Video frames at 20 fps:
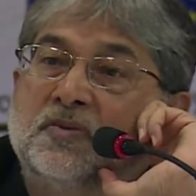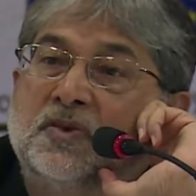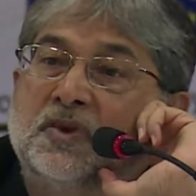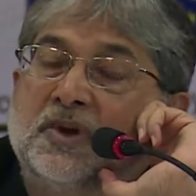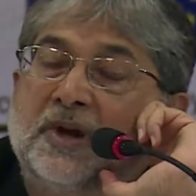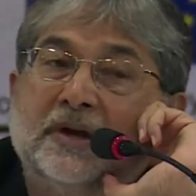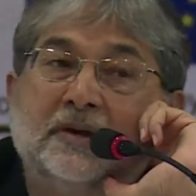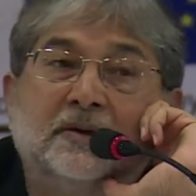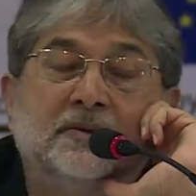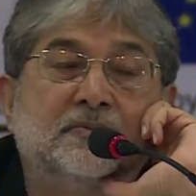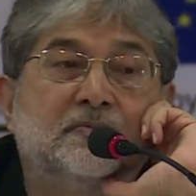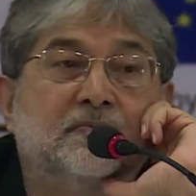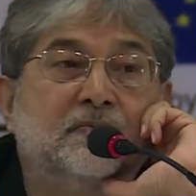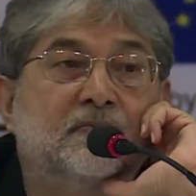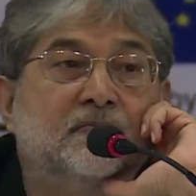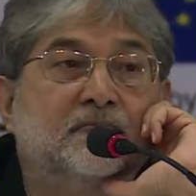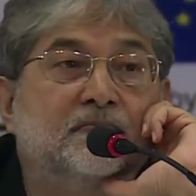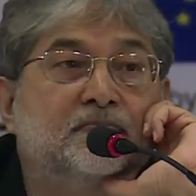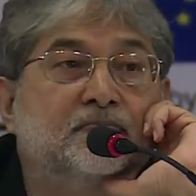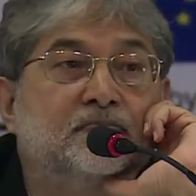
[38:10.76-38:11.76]
Right?
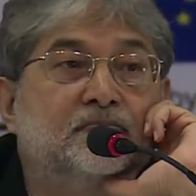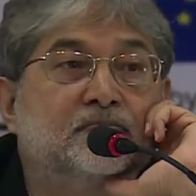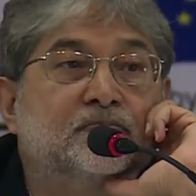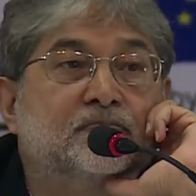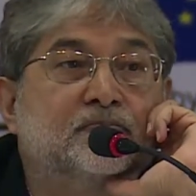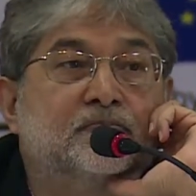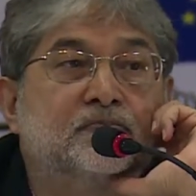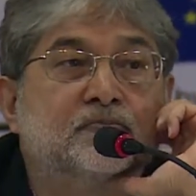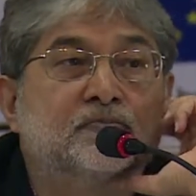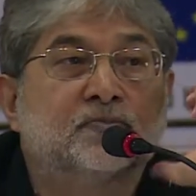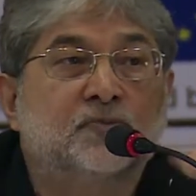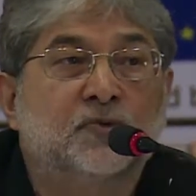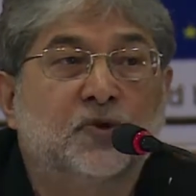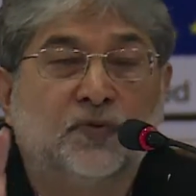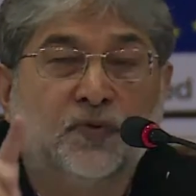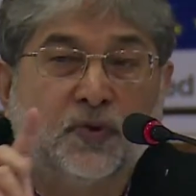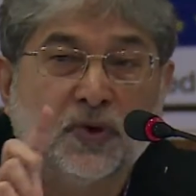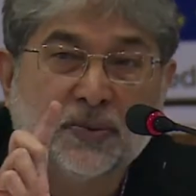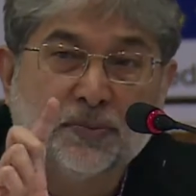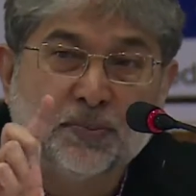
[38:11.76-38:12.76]

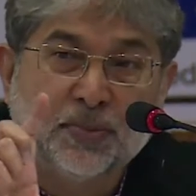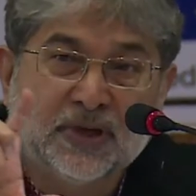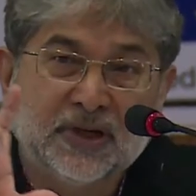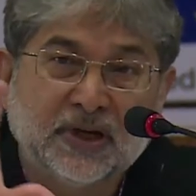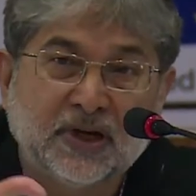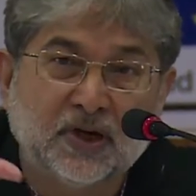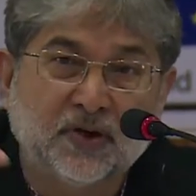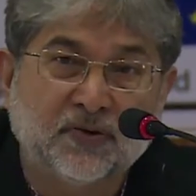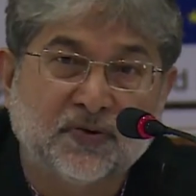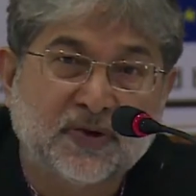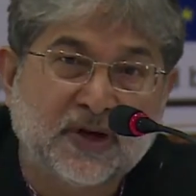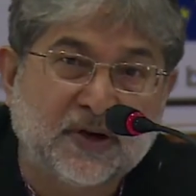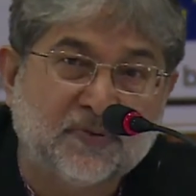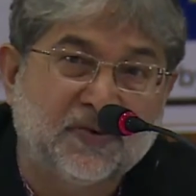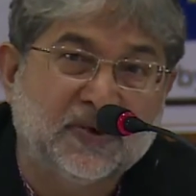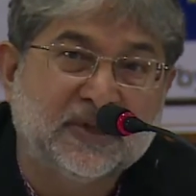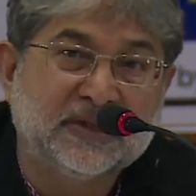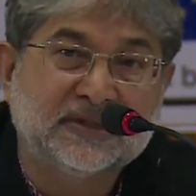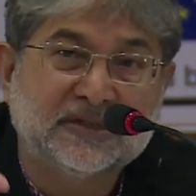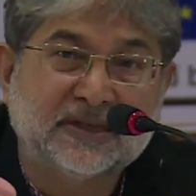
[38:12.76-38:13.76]
So for a period of
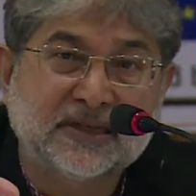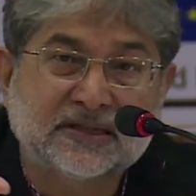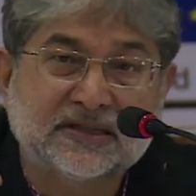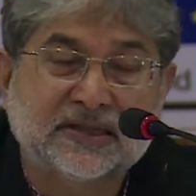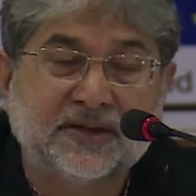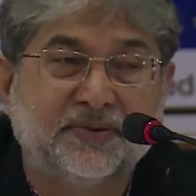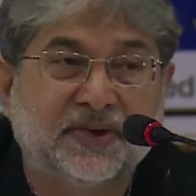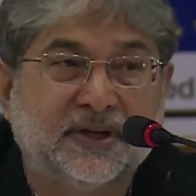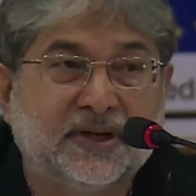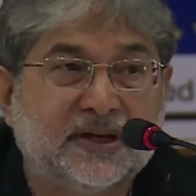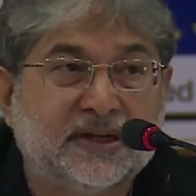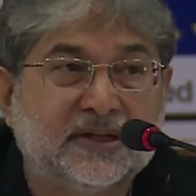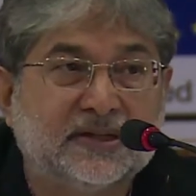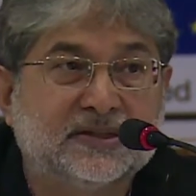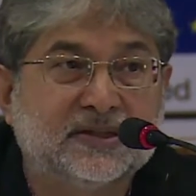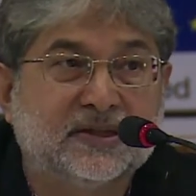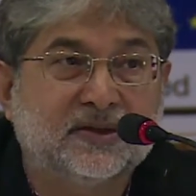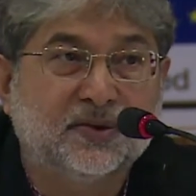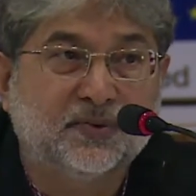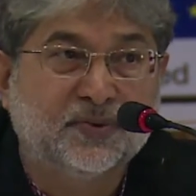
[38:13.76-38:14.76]
roughly 6, 7
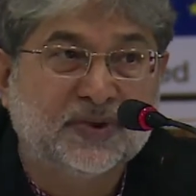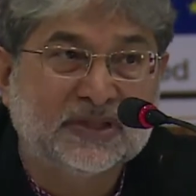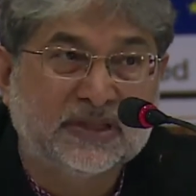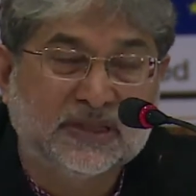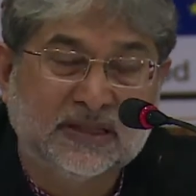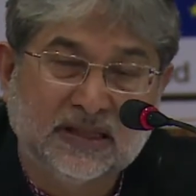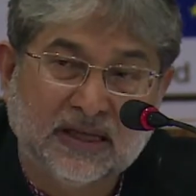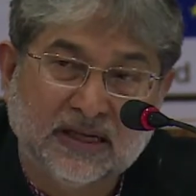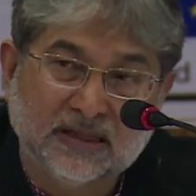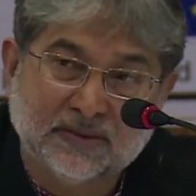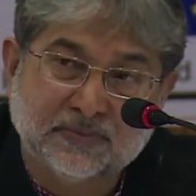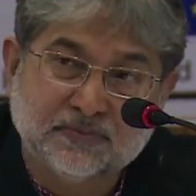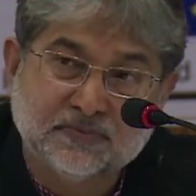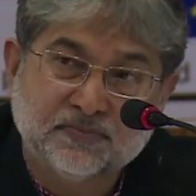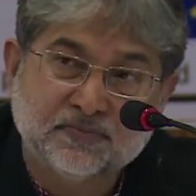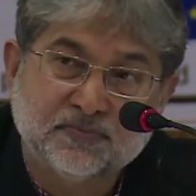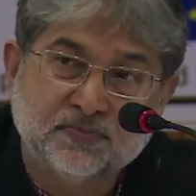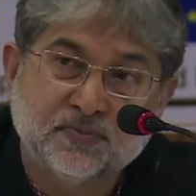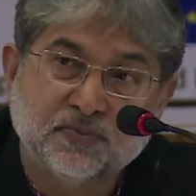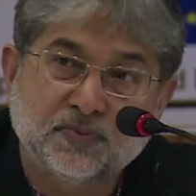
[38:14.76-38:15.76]
years, we see that
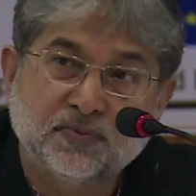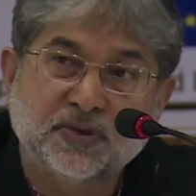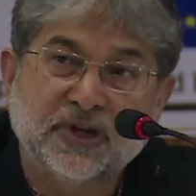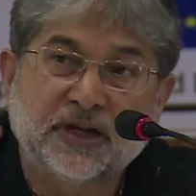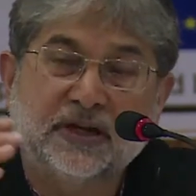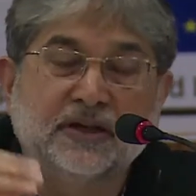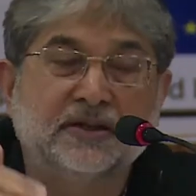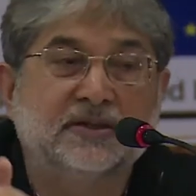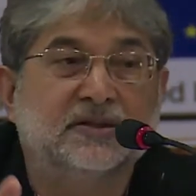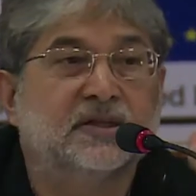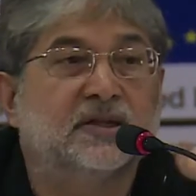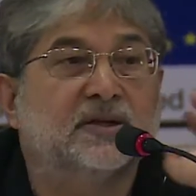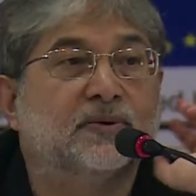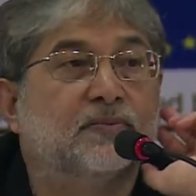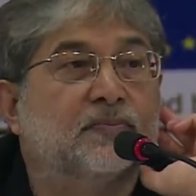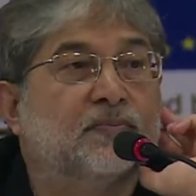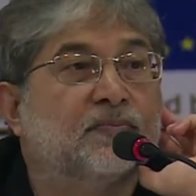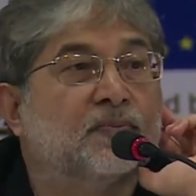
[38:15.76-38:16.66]
tendency.